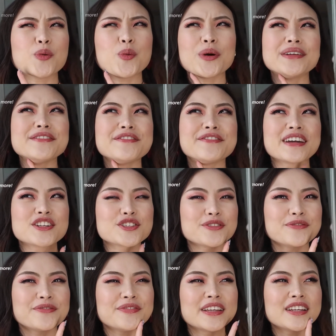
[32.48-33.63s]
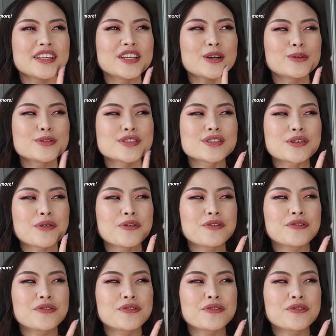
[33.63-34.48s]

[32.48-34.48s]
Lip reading: one fashion video so